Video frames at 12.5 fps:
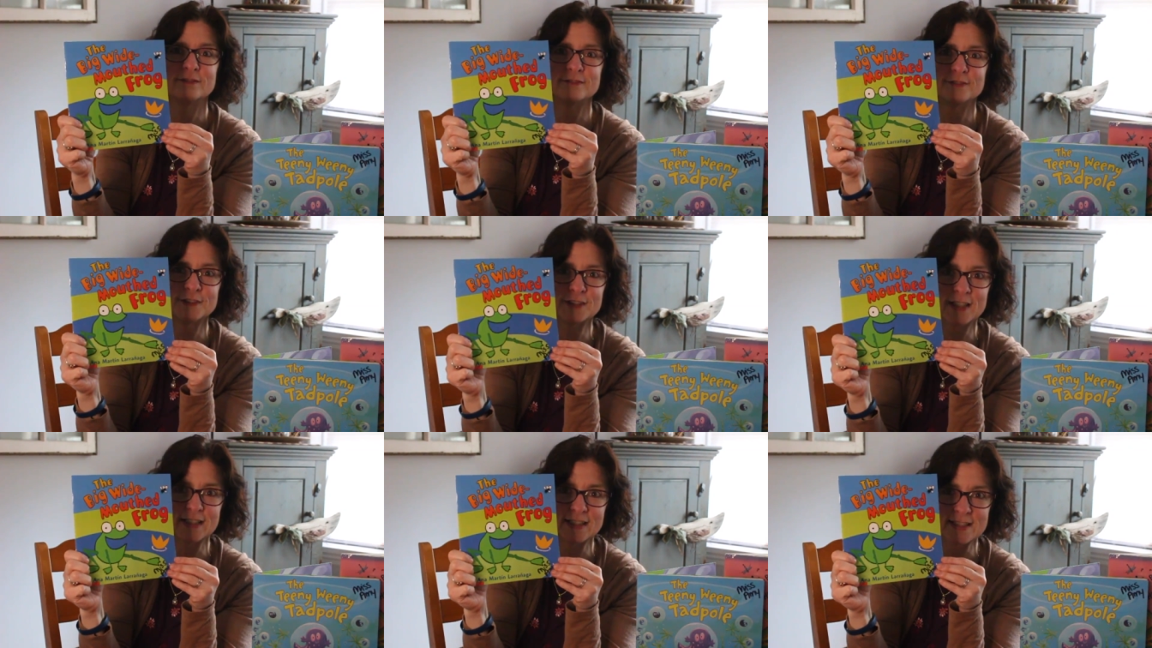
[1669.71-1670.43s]

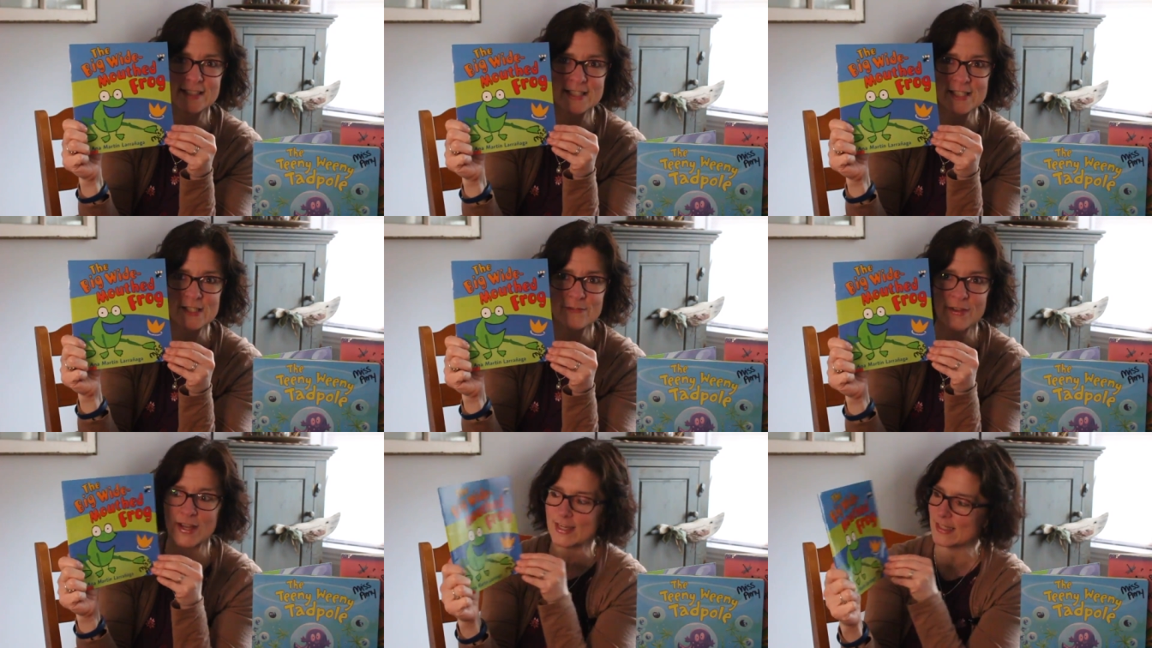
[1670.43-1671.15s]
Look at his
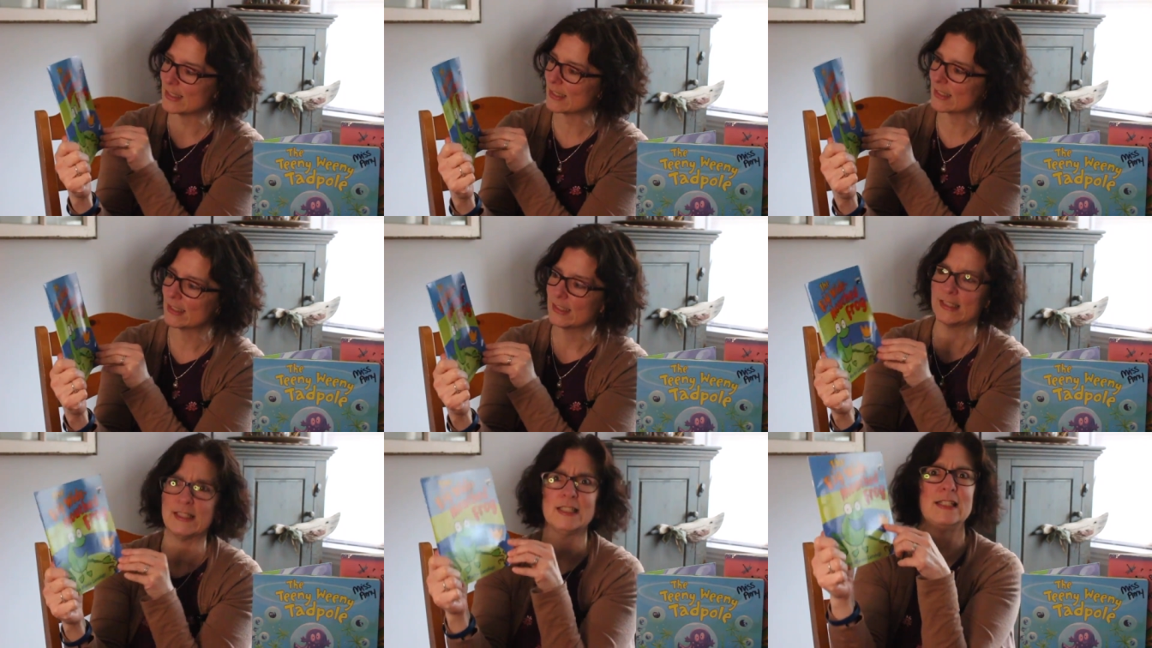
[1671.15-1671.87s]
face.
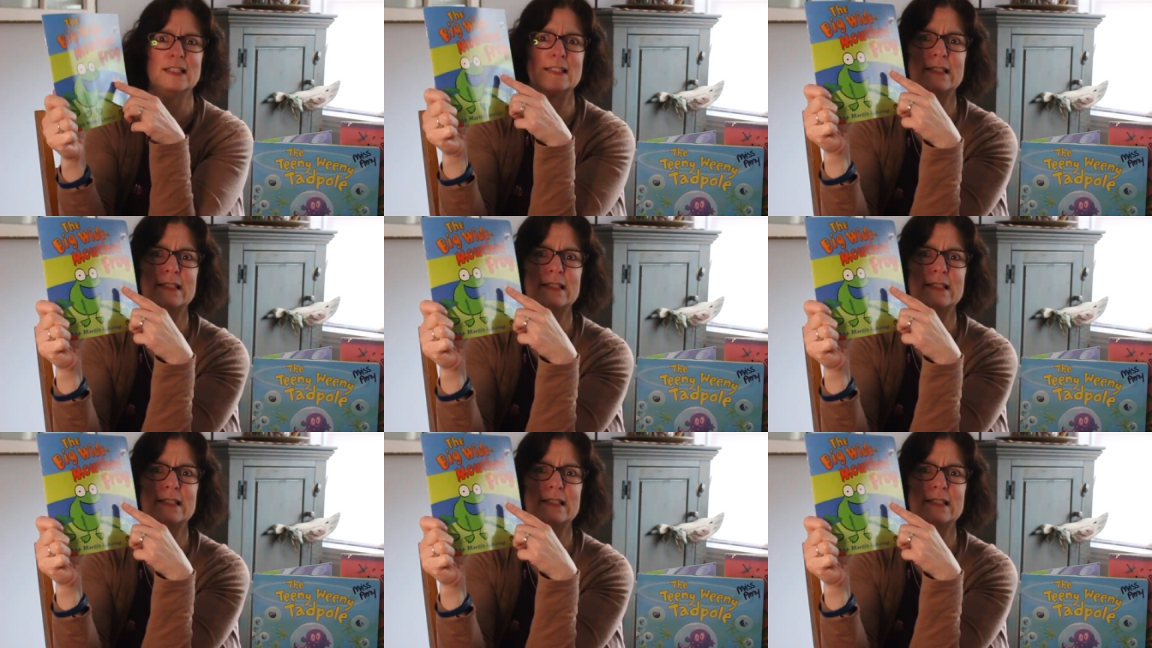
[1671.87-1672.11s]
He